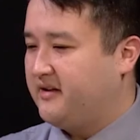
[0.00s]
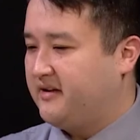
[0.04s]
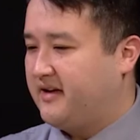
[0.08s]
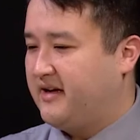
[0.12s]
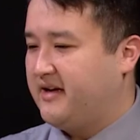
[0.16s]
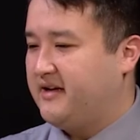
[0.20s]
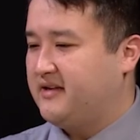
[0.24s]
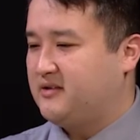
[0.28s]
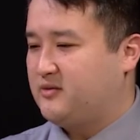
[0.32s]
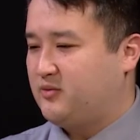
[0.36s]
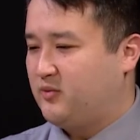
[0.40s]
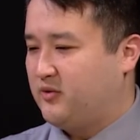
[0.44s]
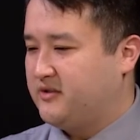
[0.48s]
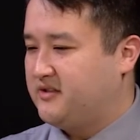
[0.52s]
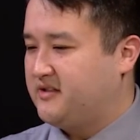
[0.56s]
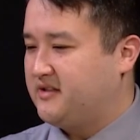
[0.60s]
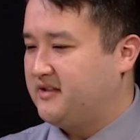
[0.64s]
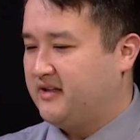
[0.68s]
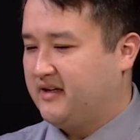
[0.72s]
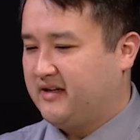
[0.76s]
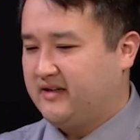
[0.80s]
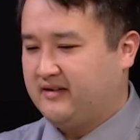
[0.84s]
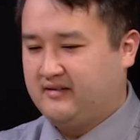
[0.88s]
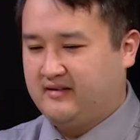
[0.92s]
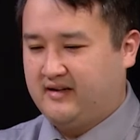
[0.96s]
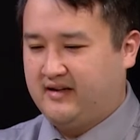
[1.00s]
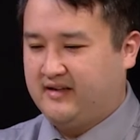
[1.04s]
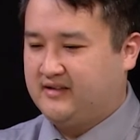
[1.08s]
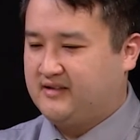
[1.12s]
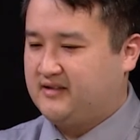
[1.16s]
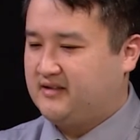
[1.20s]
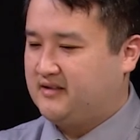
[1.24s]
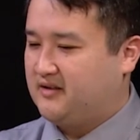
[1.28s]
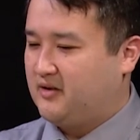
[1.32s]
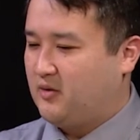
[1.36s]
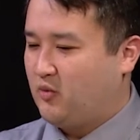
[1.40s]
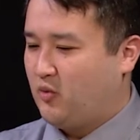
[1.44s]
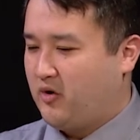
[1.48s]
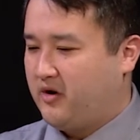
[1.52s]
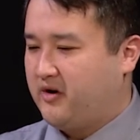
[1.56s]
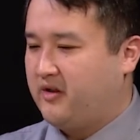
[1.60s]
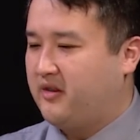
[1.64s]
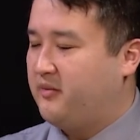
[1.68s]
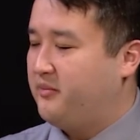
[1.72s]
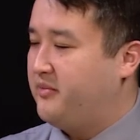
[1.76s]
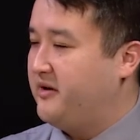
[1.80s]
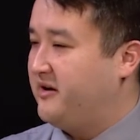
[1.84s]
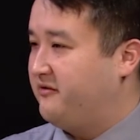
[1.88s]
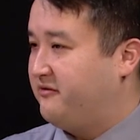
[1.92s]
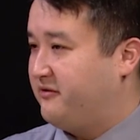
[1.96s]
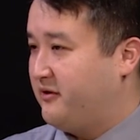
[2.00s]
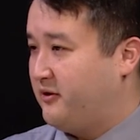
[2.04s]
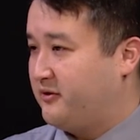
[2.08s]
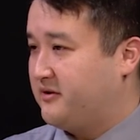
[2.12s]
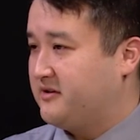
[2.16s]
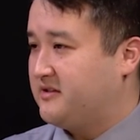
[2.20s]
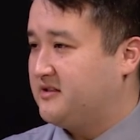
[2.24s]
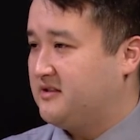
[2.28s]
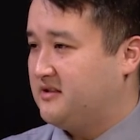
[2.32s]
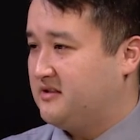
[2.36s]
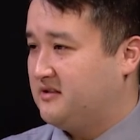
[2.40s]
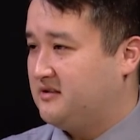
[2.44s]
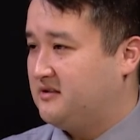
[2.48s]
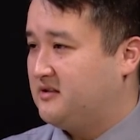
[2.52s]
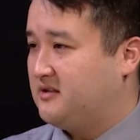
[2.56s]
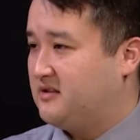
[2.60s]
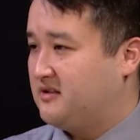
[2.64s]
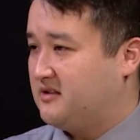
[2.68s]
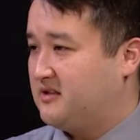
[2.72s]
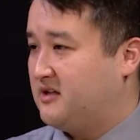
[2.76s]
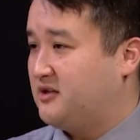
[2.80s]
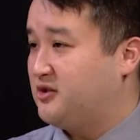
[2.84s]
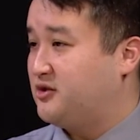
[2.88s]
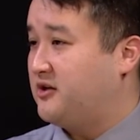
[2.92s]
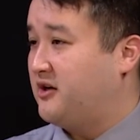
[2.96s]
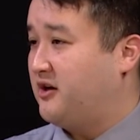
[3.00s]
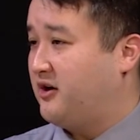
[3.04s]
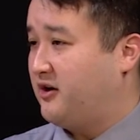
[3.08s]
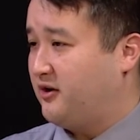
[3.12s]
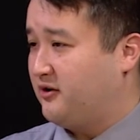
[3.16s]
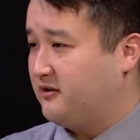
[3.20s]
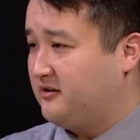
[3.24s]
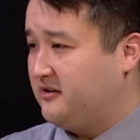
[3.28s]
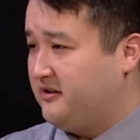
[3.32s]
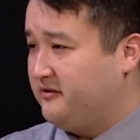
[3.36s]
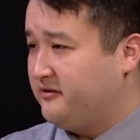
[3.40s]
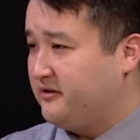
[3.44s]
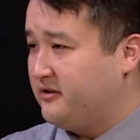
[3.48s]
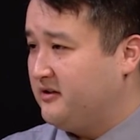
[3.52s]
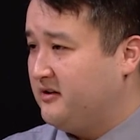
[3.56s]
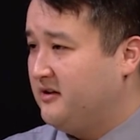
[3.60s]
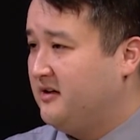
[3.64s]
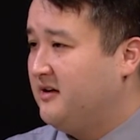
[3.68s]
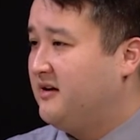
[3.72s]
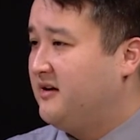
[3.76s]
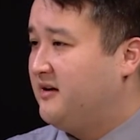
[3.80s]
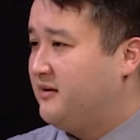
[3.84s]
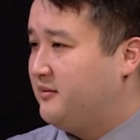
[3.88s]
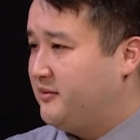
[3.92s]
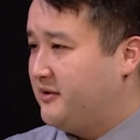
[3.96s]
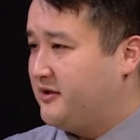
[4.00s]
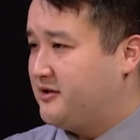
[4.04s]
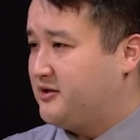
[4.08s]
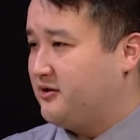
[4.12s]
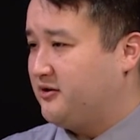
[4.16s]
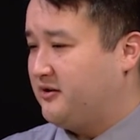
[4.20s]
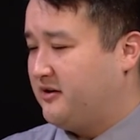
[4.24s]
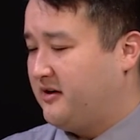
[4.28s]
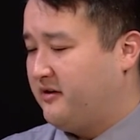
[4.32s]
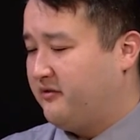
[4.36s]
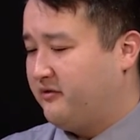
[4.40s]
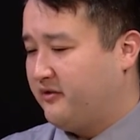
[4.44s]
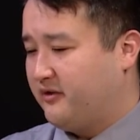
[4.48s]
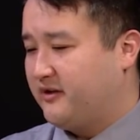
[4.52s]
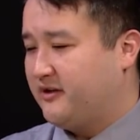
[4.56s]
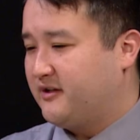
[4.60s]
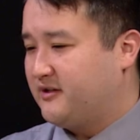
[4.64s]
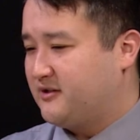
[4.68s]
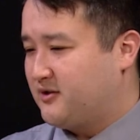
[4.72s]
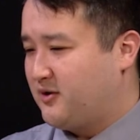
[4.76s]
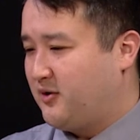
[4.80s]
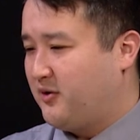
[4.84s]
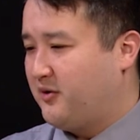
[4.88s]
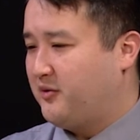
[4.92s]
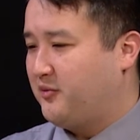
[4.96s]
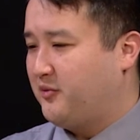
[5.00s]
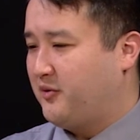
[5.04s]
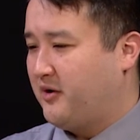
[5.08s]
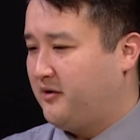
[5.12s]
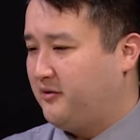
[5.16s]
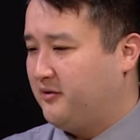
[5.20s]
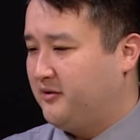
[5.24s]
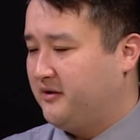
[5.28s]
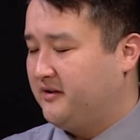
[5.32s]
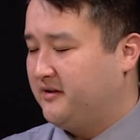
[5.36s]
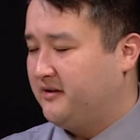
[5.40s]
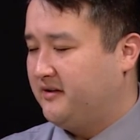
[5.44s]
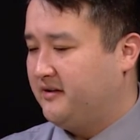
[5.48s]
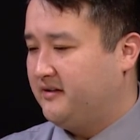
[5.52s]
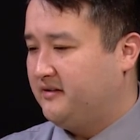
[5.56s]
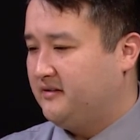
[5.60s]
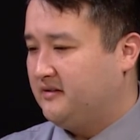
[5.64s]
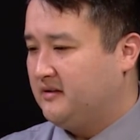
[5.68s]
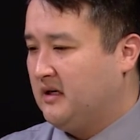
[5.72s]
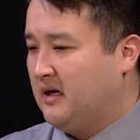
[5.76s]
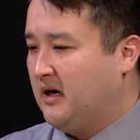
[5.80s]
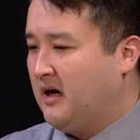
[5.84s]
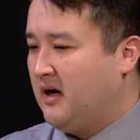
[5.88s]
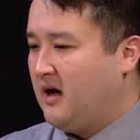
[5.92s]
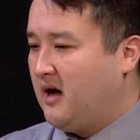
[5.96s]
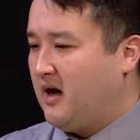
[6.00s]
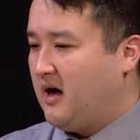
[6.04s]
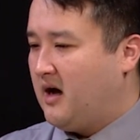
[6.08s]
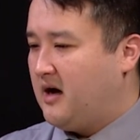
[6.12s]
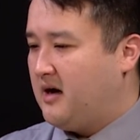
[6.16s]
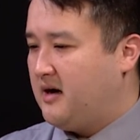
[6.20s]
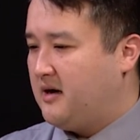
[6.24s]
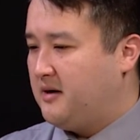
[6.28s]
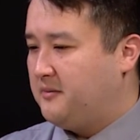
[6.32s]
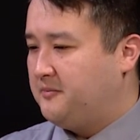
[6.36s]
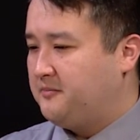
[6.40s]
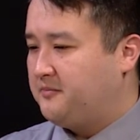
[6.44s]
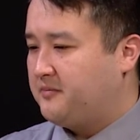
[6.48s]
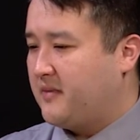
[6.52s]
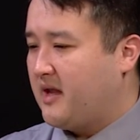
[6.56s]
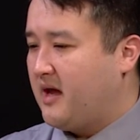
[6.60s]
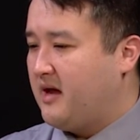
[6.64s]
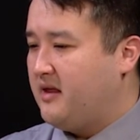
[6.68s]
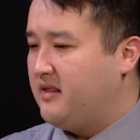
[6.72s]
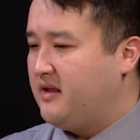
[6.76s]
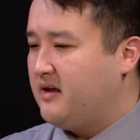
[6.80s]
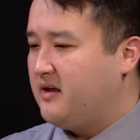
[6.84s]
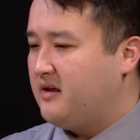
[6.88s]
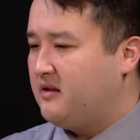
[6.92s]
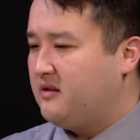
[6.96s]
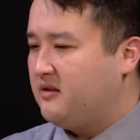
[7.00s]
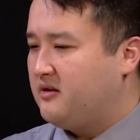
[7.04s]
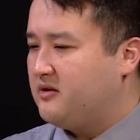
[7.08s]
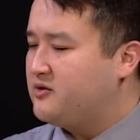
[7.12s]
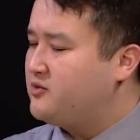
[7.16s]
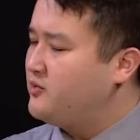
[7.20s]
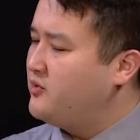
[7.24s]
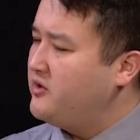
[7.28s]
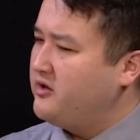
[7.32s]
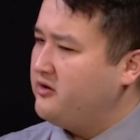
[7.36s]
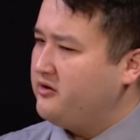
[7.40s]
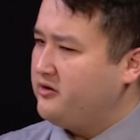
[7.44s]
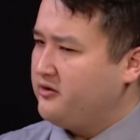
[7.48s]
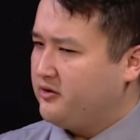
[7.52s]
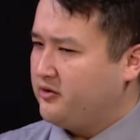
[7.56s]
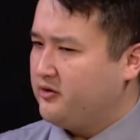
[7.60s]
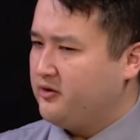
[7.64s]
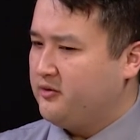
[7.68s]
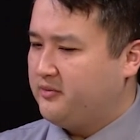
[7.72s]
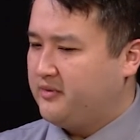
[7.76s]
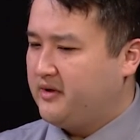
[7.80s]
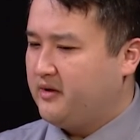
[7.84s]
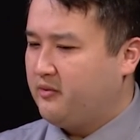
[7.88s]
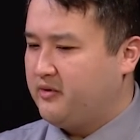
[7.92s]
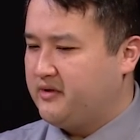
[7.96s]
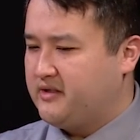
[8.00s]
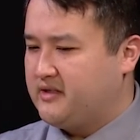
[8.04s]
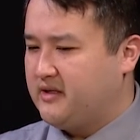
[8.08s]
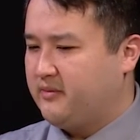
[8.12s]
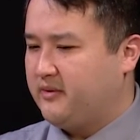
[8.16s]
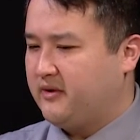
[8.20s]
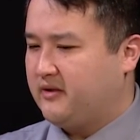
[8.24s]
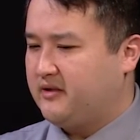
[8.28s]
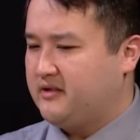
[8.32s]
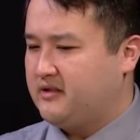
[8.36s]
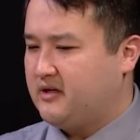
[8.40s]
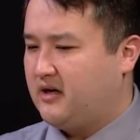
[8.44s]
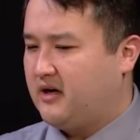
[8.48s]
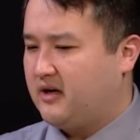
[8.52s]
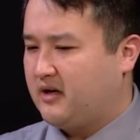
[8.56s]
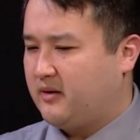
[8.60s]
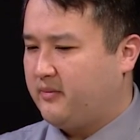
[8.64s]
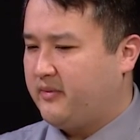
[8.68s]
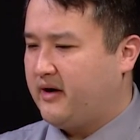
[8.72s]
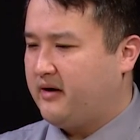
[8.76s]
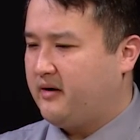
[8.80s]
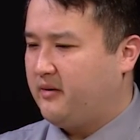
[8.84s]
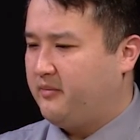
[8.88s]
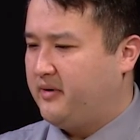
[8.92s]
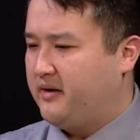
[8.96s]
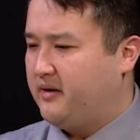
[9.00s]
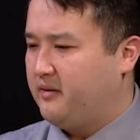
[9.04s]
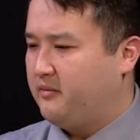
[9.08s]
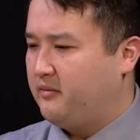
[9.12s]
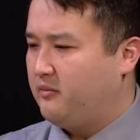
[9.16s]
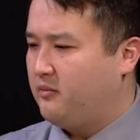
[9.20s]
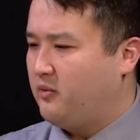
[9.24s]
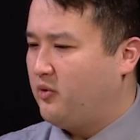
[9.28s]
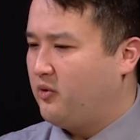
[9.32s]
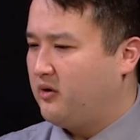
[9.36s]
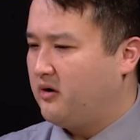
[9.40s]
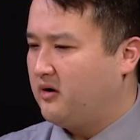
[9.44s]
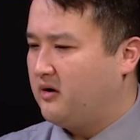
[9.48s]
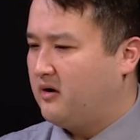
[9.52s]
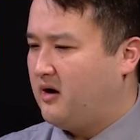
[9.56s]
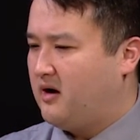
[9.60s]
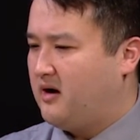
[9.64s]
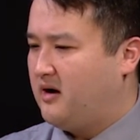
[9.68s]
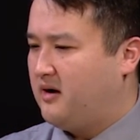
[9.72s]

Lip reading: case, once again, it's one of the big focuses is essentially on our liver, make sure that everything's going well with it. And then there's one other group that we typically talk about a bit more,